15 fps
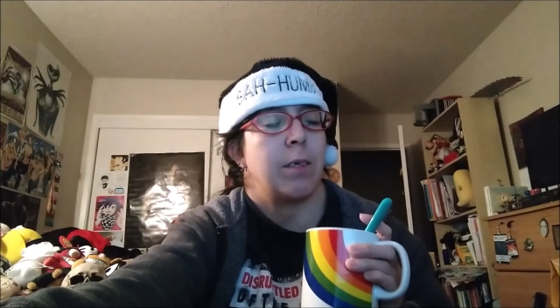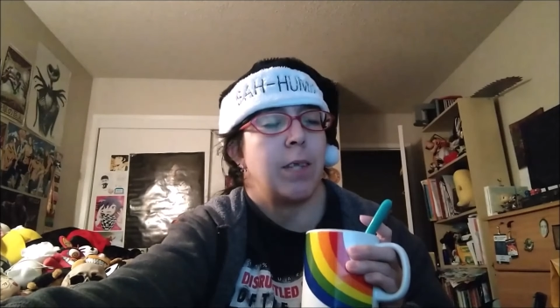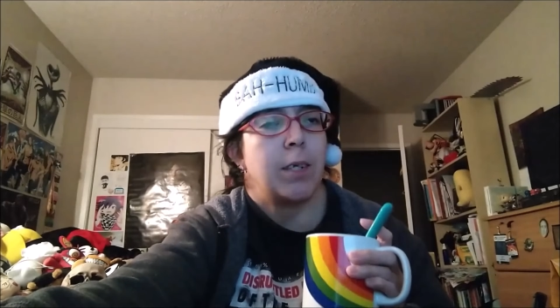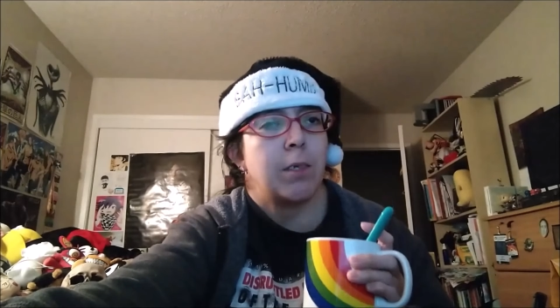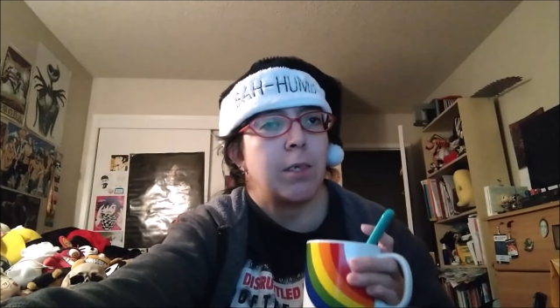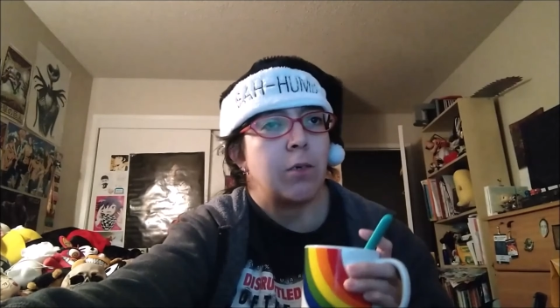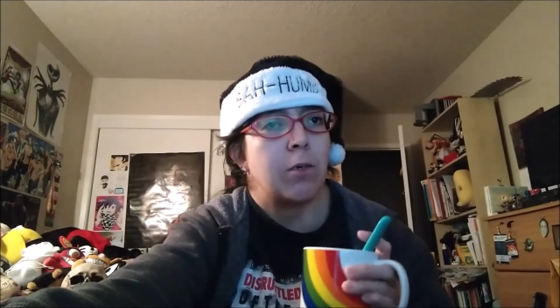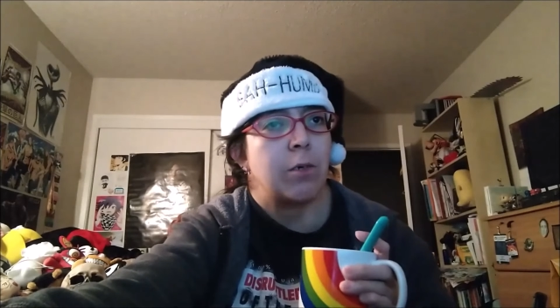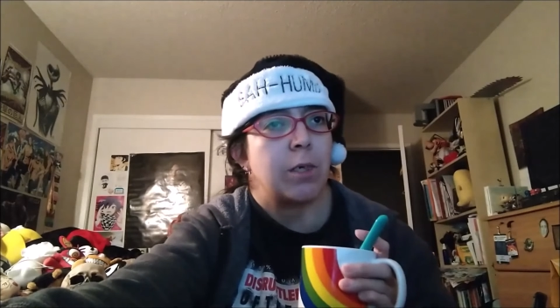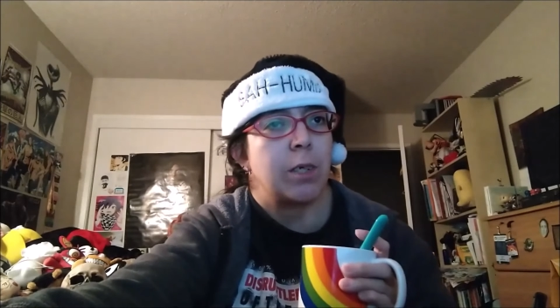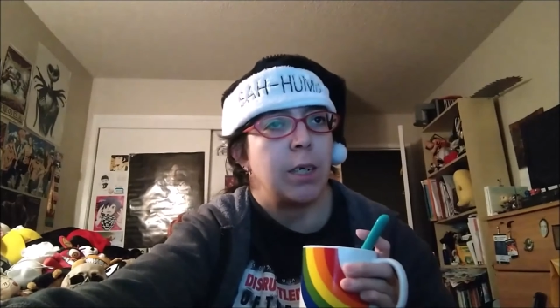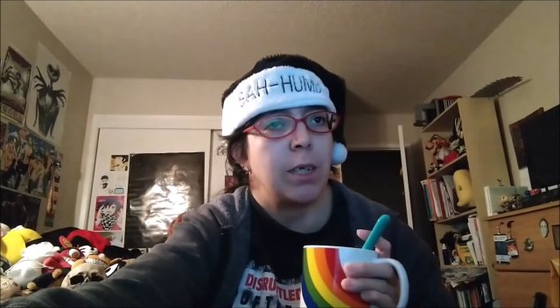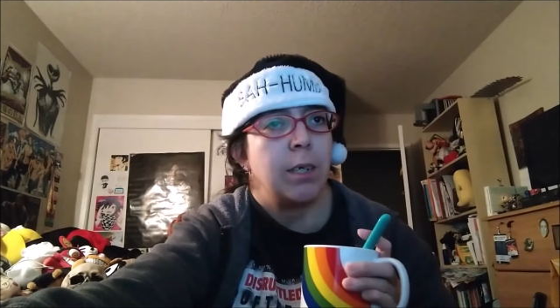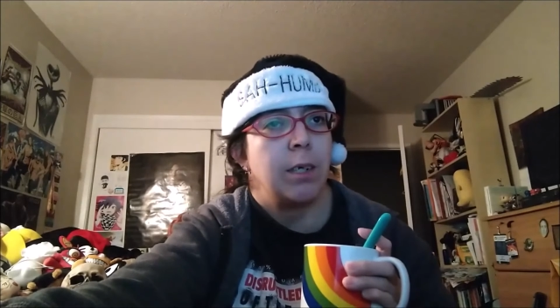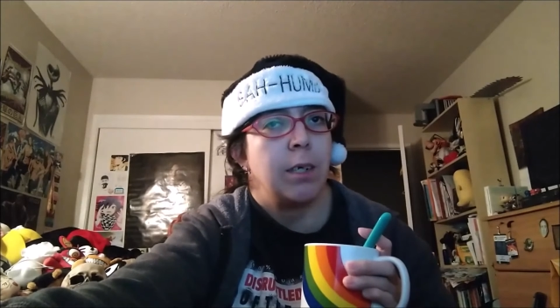That's
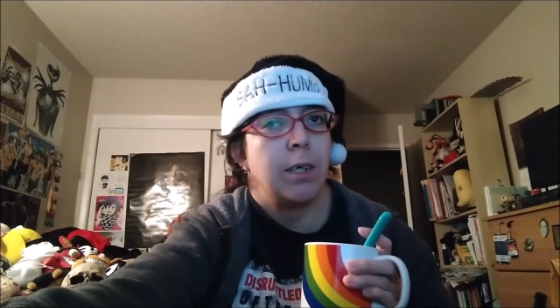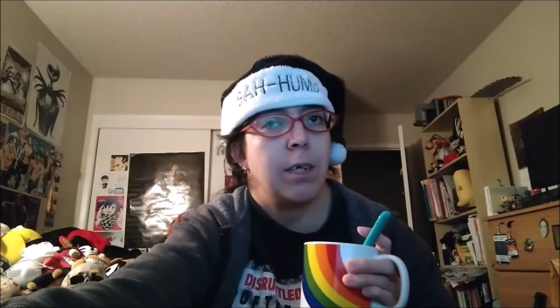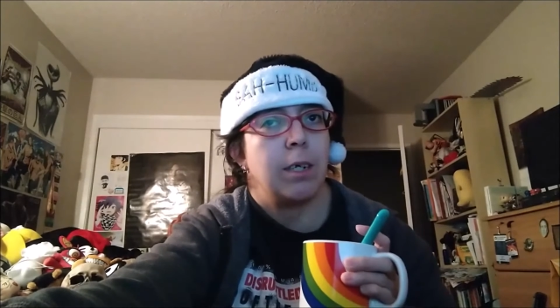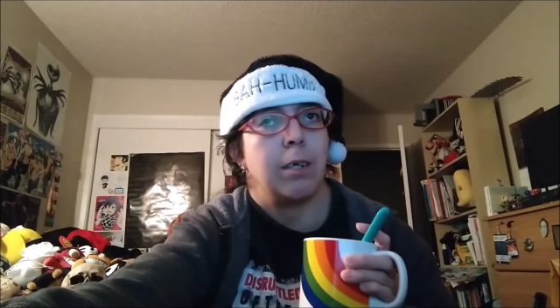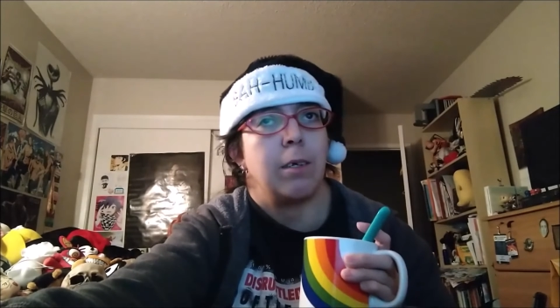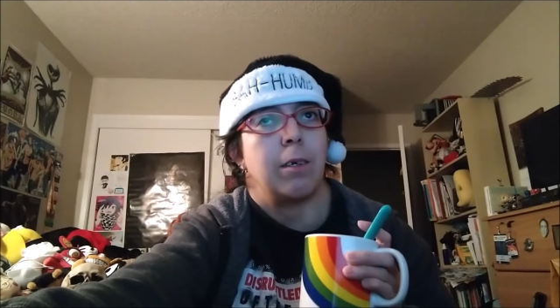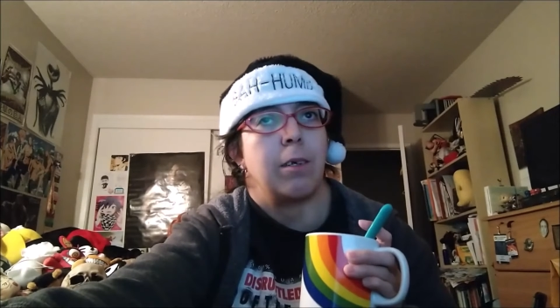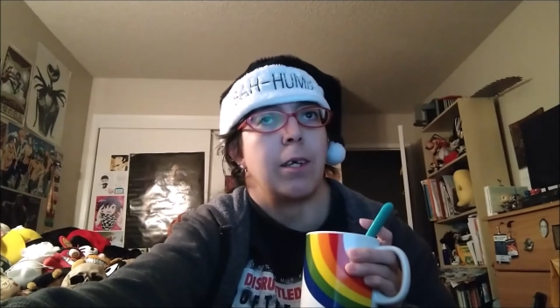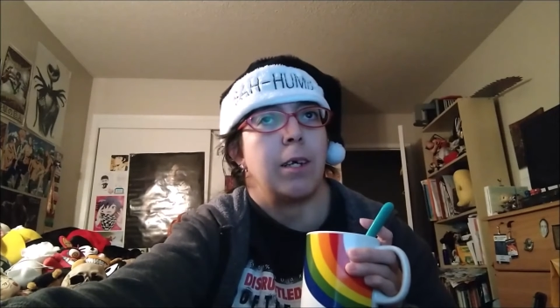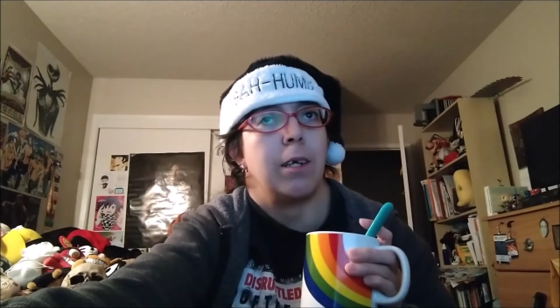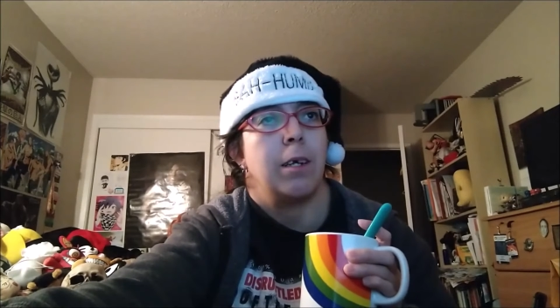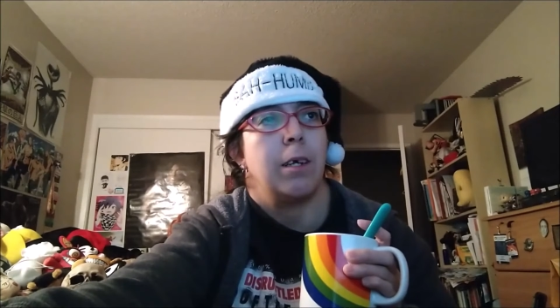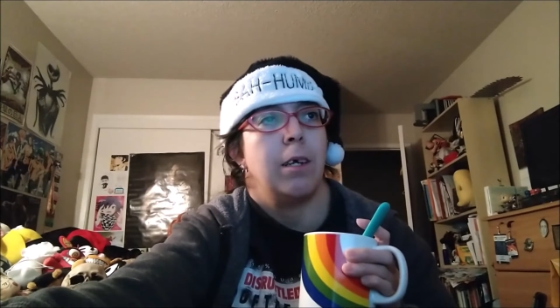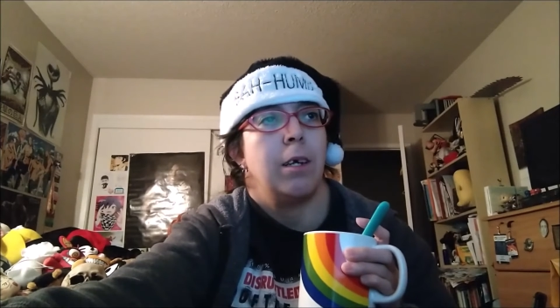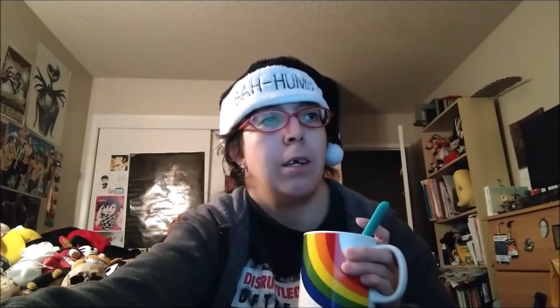interesting. I didn't
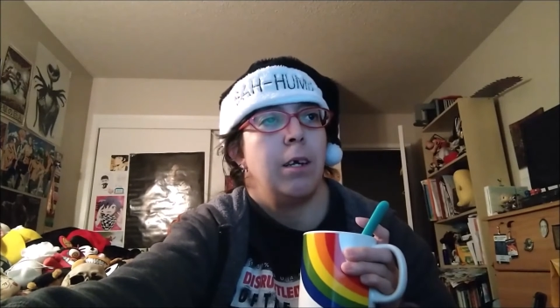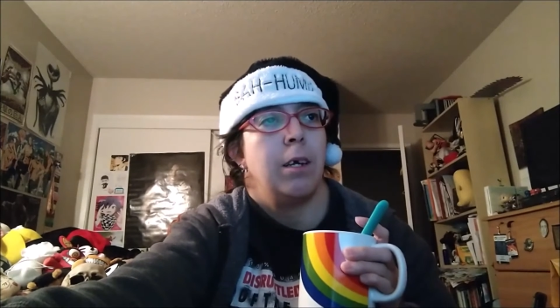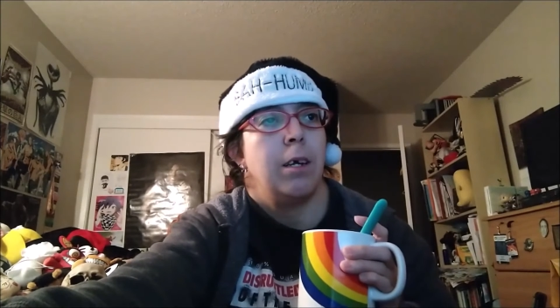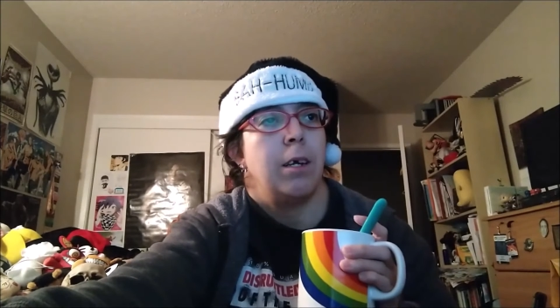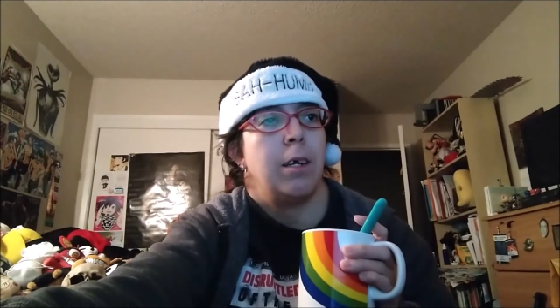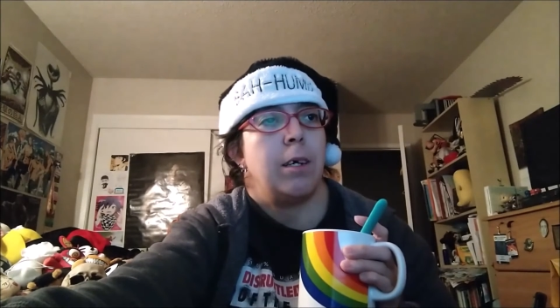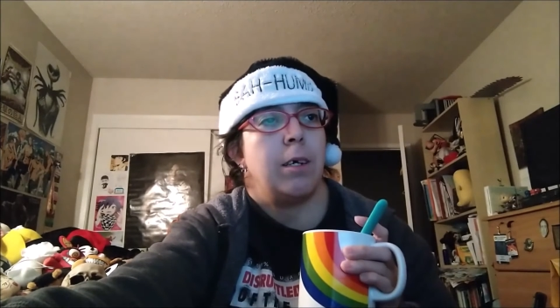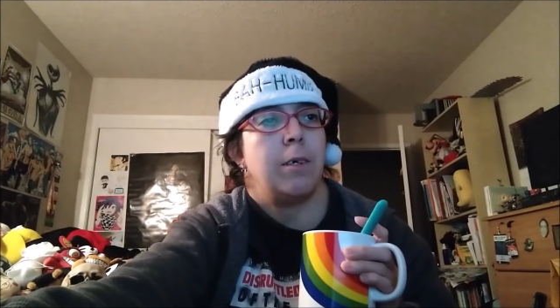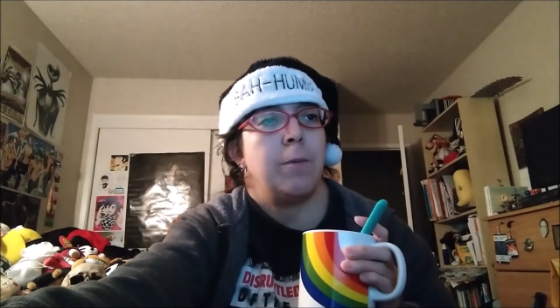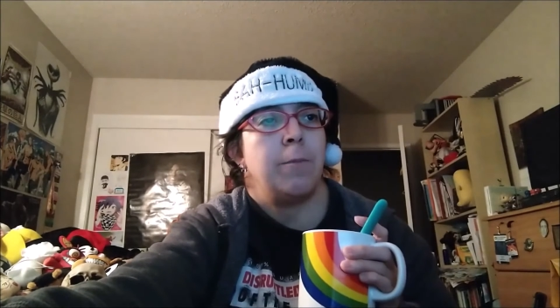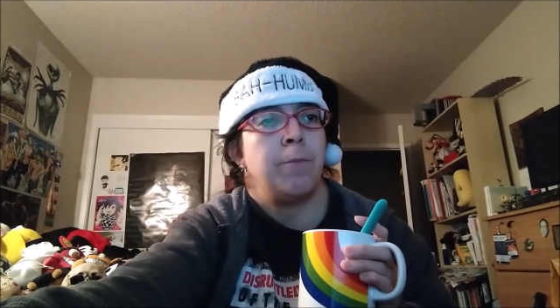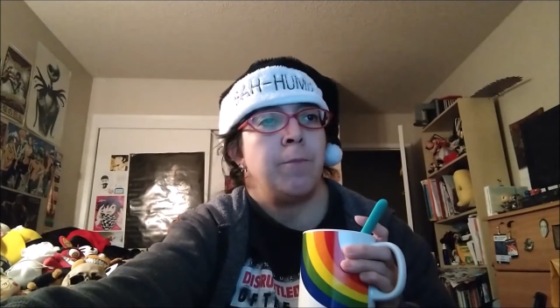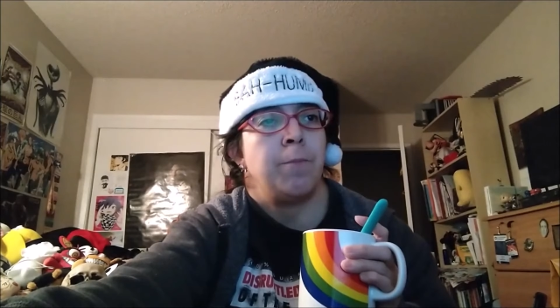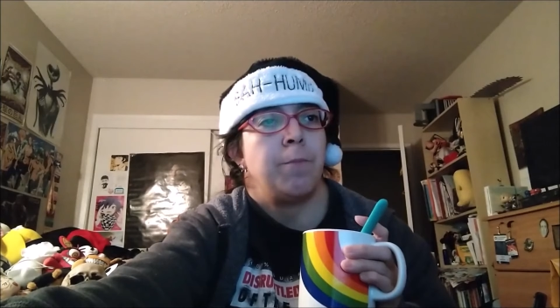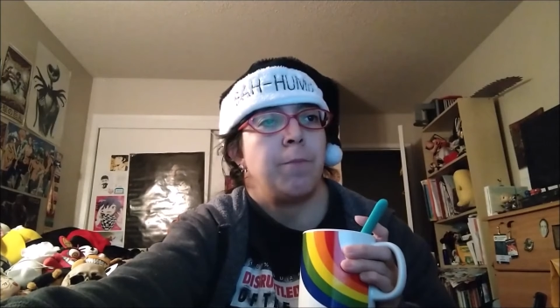know
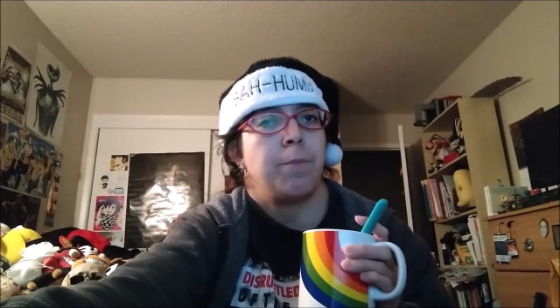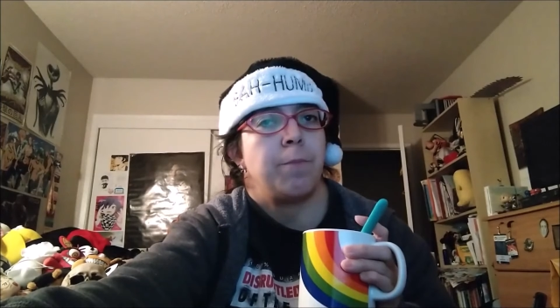that.